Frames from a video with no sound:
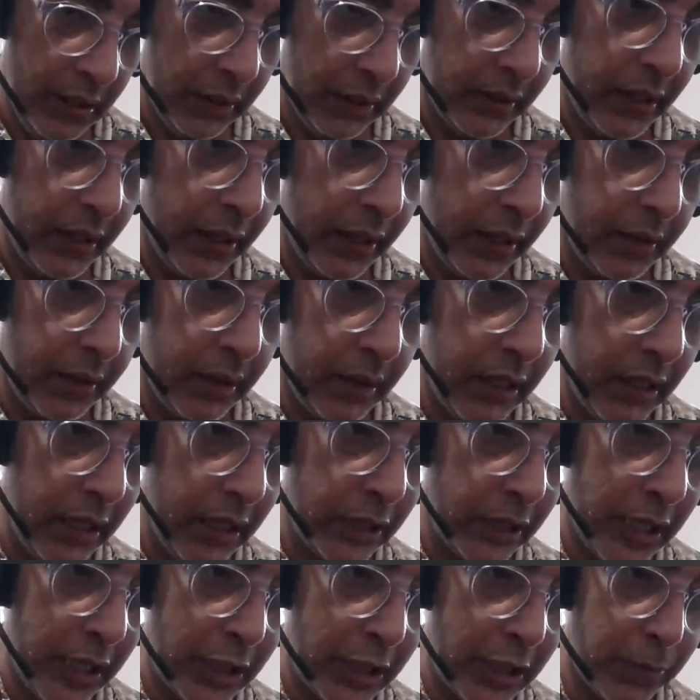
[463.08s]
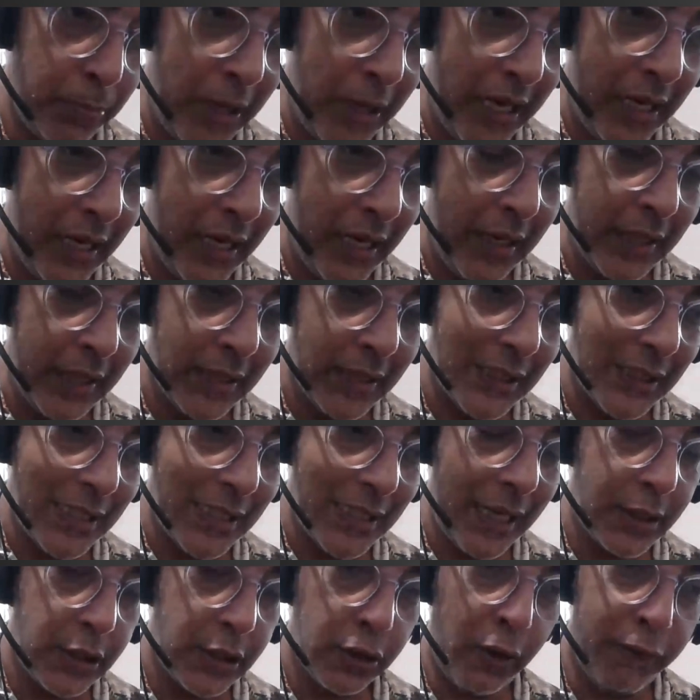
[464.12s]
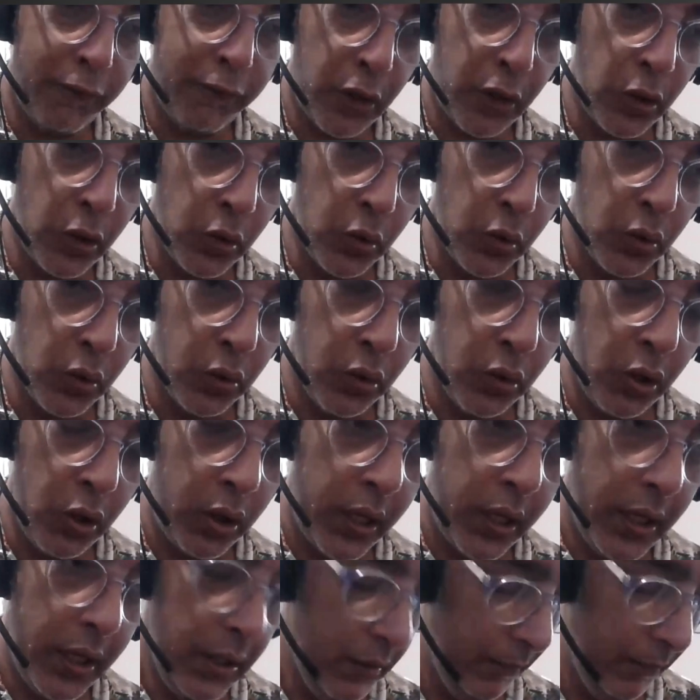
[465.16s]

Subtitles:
There, it's played in sets of two. Okay,